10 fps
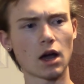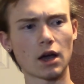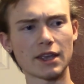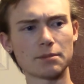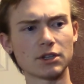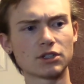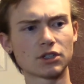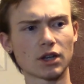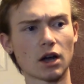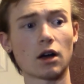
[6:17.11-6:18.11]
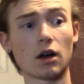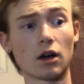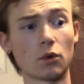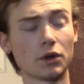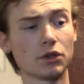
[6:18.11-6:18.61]
image
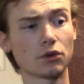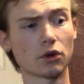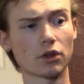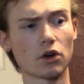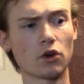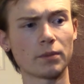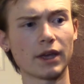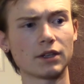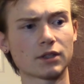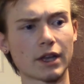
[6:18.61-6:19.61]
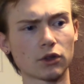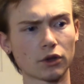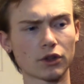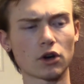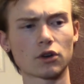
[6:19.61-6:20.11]
when you go to the homepage and like look
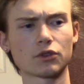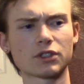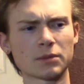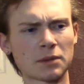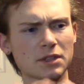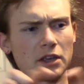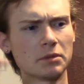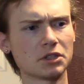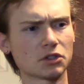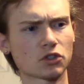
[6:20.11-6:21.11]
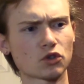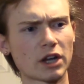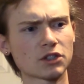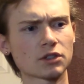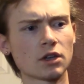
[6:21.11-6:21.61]
at the articles. Sometimes the image is
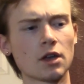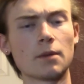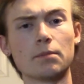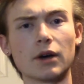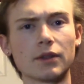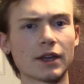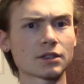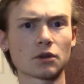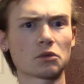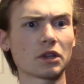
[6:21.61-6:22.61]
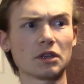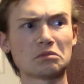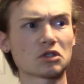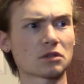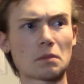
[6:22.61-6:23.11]
stretched, but that's a really
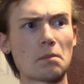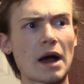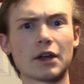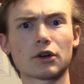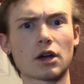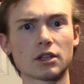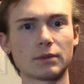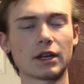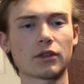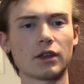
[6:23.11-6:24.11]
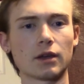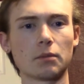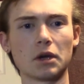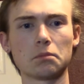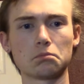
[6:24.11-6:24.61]
just minor cosmetic thing.
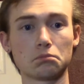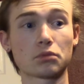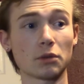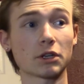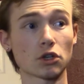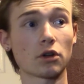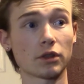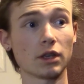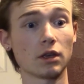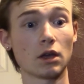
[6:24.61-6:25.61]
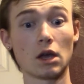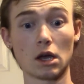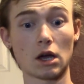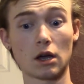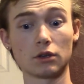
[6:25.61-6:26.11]
But pretty much all the
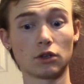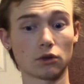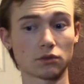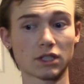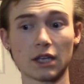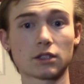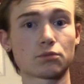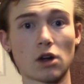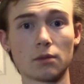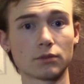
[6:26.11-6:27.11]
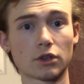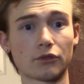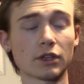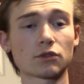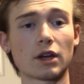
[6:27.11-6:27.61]
site's problems are
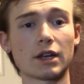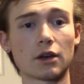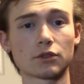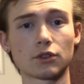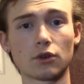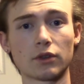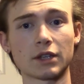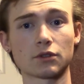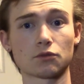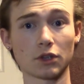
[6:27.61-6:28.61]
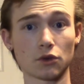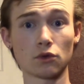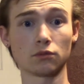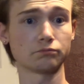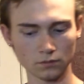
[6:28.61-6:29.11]
fixed right now, so that's really cool.